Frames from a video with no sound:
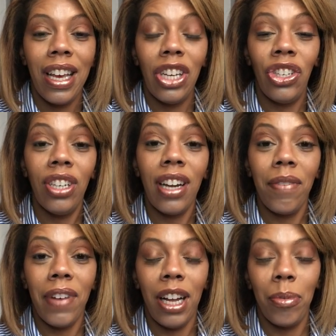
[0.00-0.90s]
should I
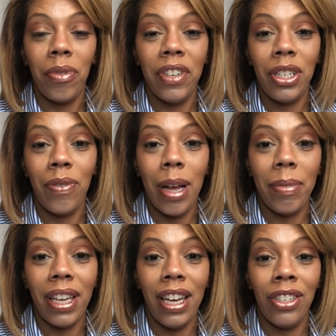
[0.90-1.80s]
file a provisional
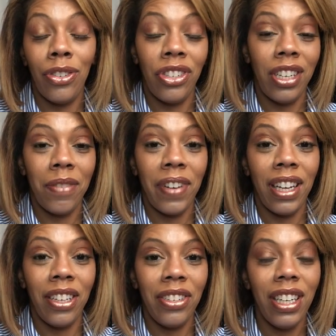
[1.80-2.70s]
application or should I
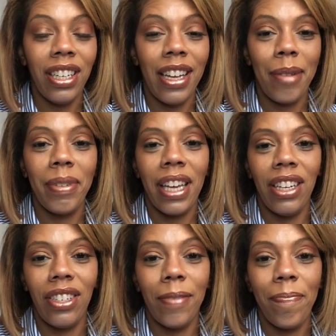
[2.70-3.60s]
file a utility
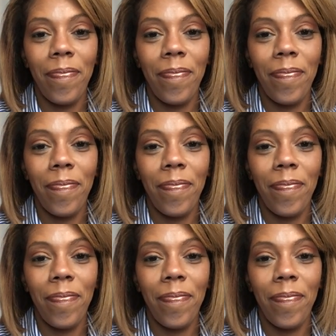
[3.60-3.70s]
application?